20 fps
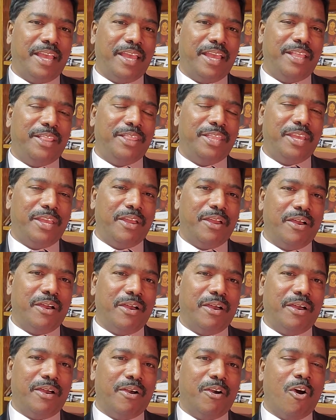in the
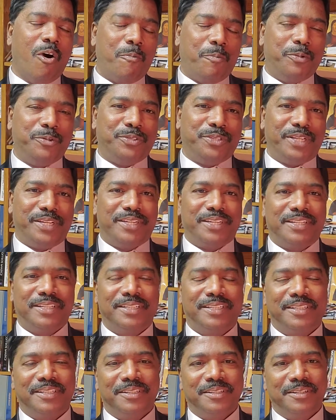opposite
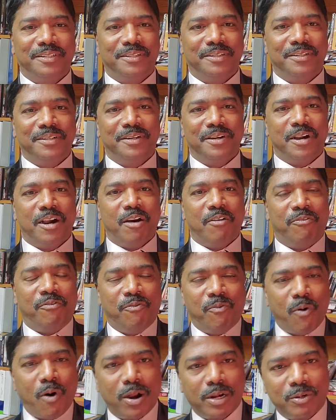of
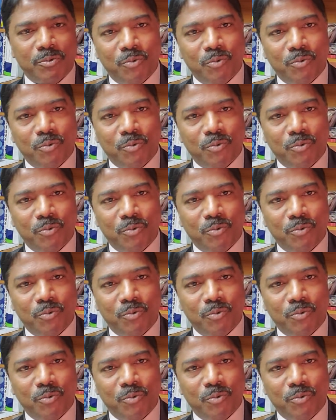what